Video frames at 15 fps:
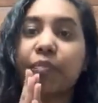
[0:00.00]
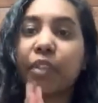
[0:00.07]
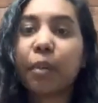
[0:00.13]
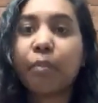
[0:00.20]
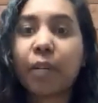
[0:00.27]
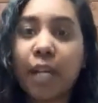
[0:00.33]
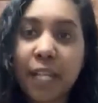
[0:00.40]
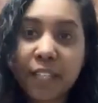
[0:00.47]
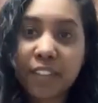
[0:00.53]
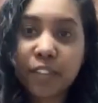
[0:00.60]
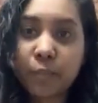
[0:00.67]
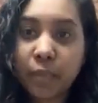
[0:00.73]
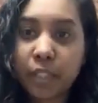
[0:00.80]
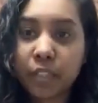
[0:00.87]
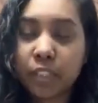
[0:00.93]
my
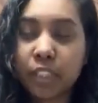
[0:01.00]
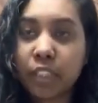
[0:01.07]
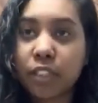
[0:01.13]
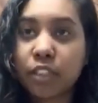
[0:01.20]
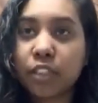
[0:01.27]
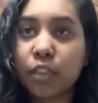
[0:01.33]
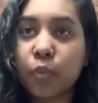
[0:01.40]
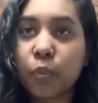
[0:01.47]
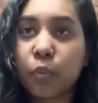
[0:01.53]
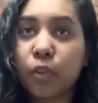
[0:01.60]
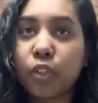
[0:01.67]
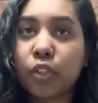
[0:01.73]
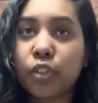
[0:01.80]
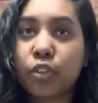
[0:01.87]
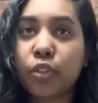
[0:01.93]
experience
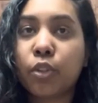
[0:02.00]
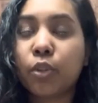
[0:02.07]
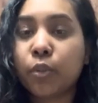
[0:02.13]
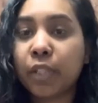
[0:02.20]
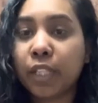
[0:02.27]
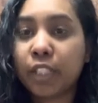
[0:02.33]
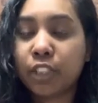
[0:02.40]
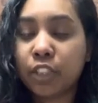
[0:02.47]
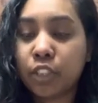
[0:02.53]
was going